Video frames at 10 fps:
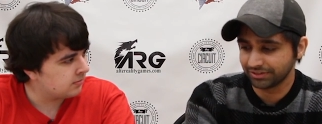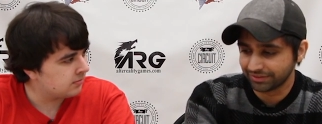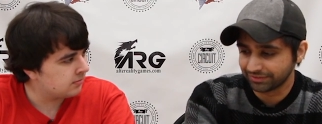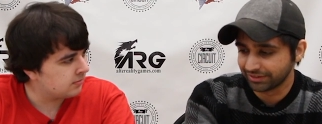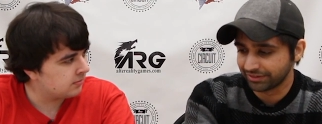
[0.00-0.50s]

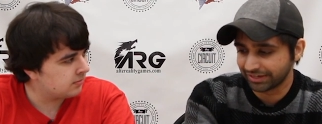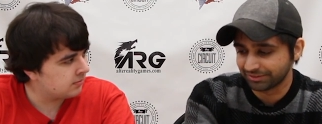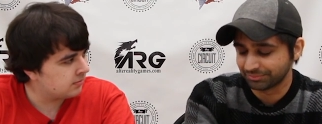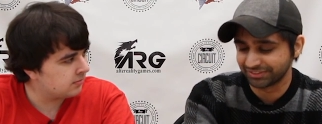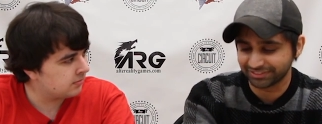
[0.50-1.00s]
Speaker 1: And then I
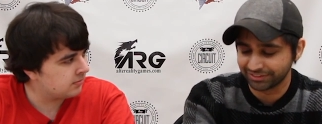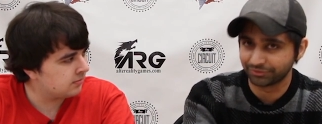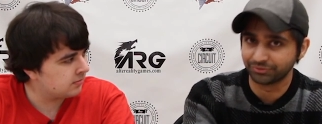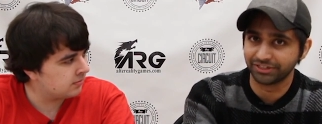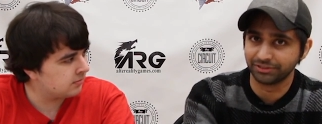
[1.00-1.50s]
have my side
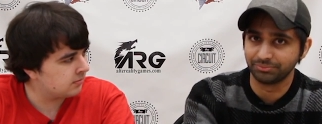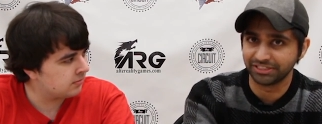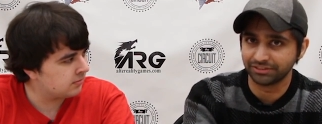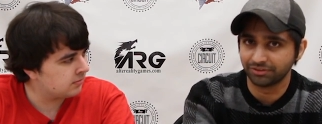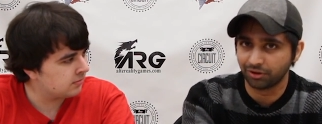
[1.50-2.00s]
deck ready to
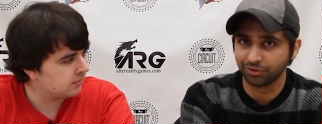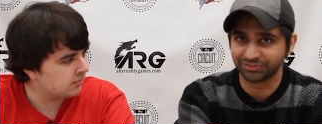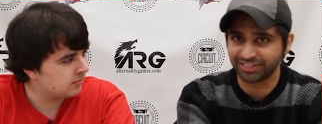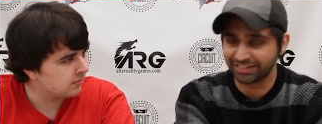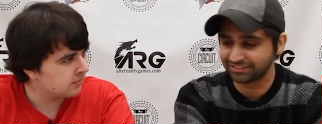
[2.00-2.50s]
beat all those
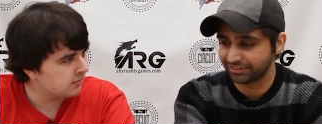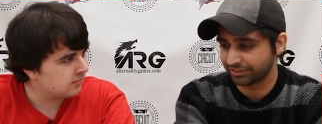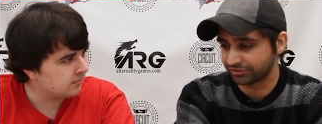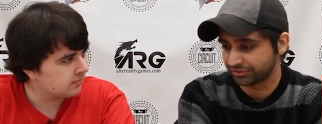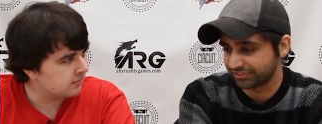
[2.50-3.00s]

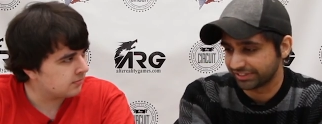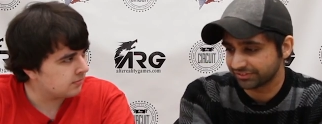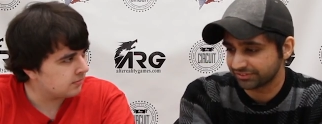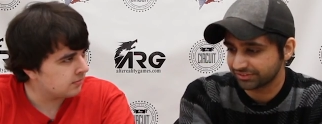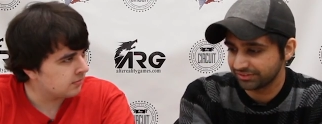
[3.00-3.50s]
anti-Nekroz
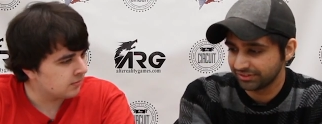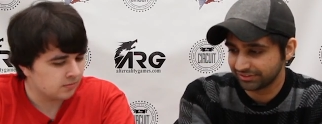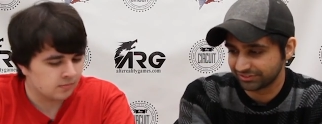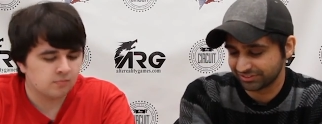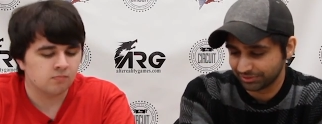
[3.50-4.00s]
decks. It
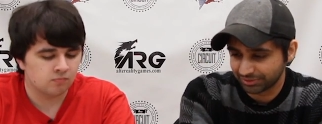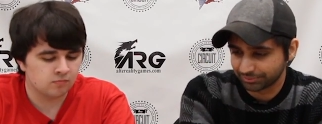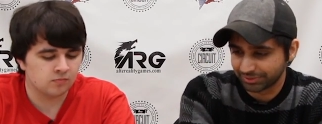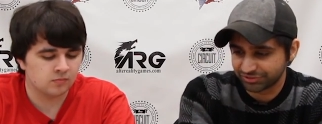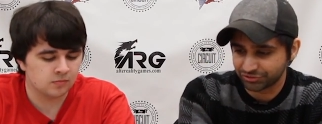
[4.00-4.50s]
just seemed like the
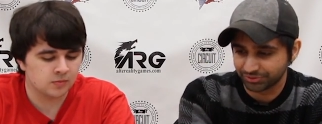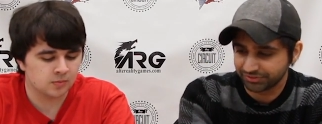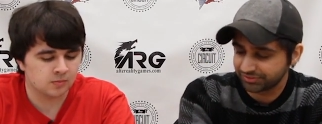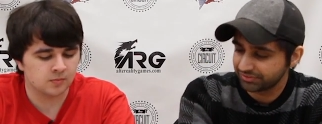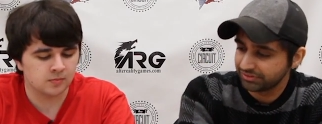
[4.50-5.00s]
best
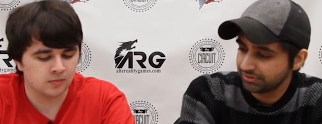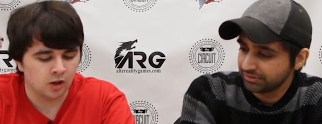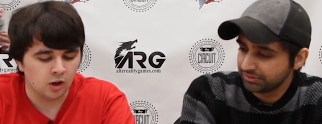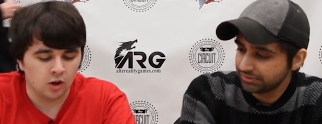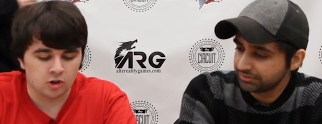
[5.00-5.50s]
choice.
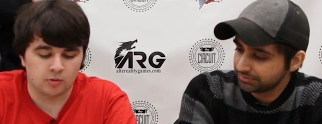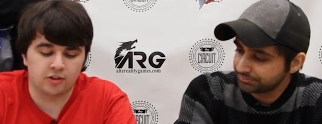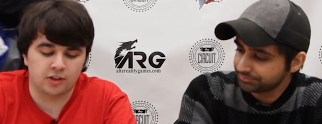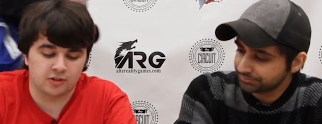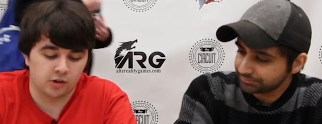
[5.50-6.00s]
Speaker 2: So one of
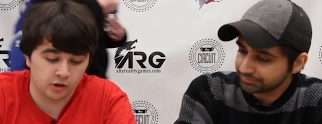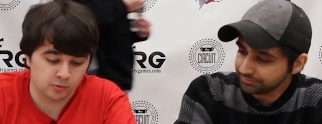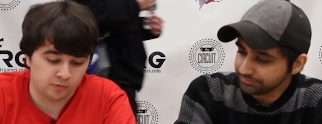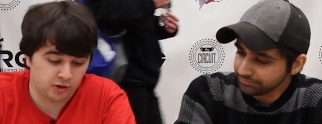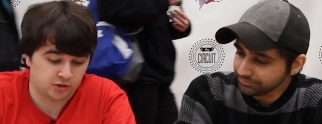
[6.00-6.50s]
the things I noticed,
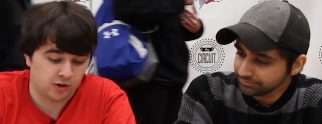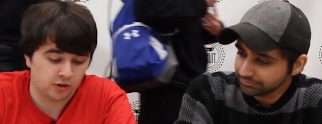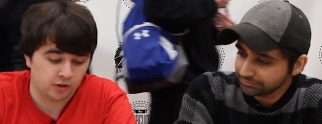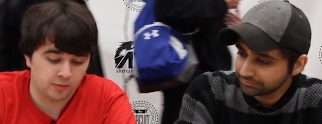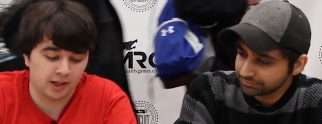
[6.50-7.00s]
first of all,
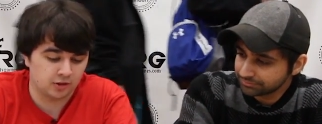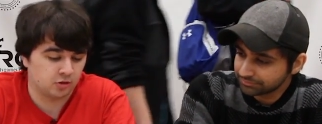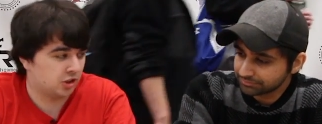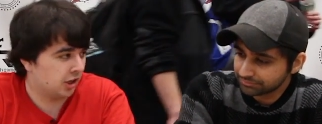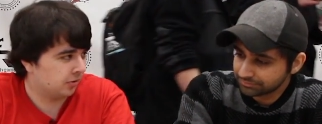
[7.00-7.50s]
you're maining two
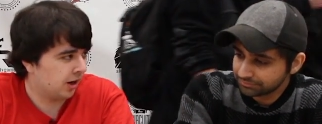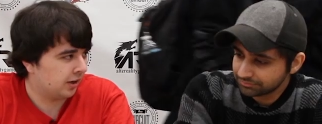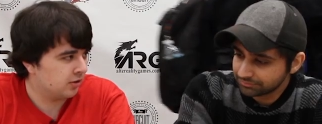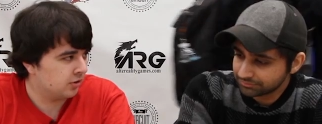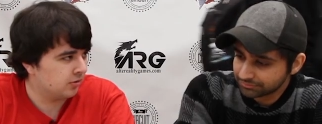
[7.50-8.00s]
shared ride.
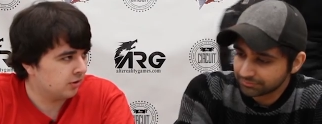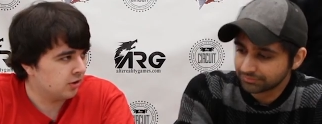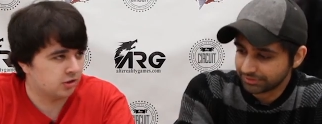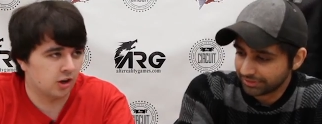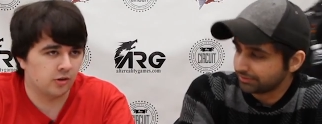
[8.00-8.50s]

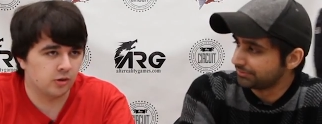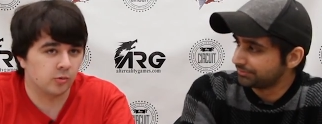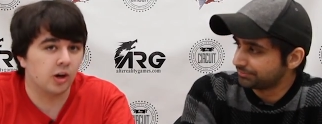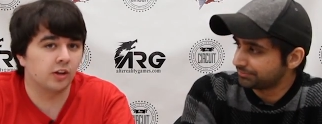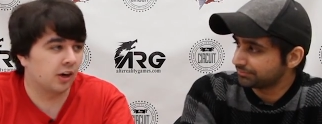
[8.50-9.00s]
So yeah. You
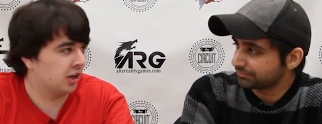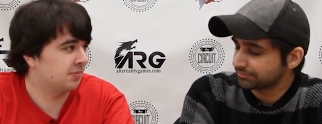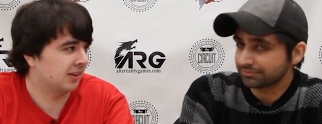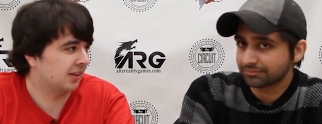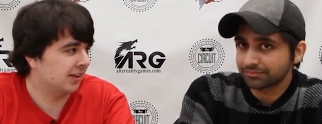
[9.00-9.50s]
really are
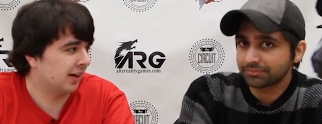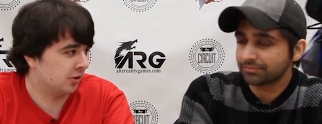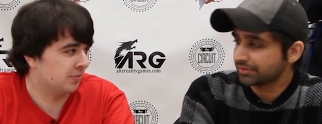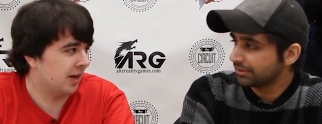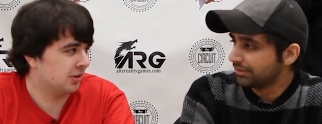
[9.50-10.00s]
expecting the Nekroz
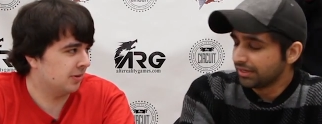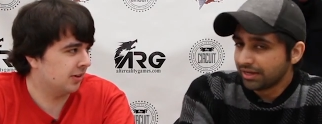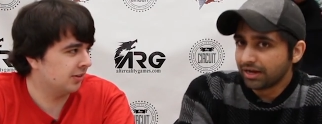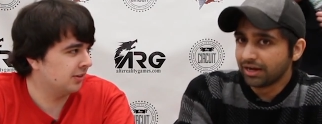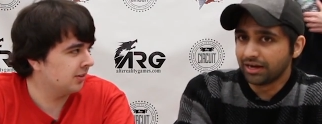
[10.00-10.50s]
matchup
Speaker 1: here.
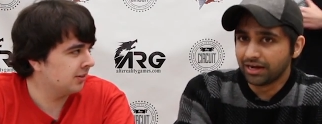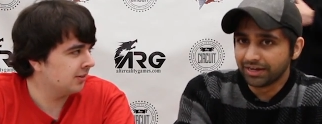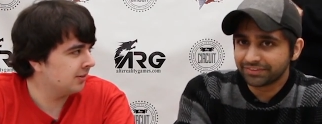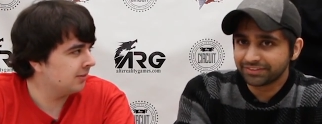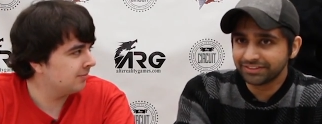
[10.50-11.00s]
I
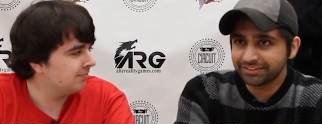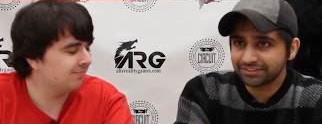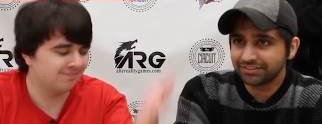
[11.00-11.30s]
think